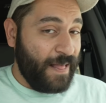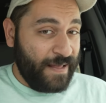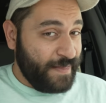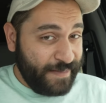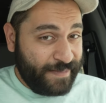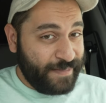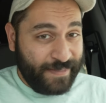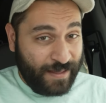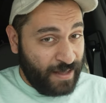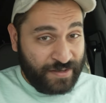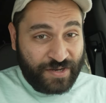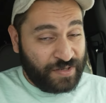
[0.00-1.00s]
it
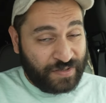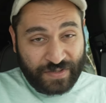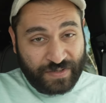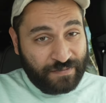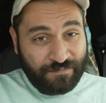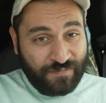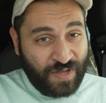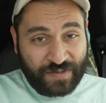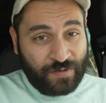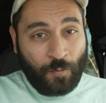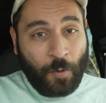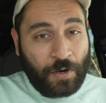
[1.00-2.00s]
it just
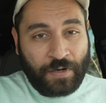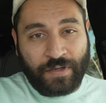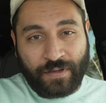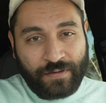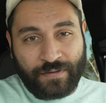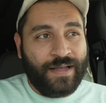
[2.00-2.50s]
doesn't work.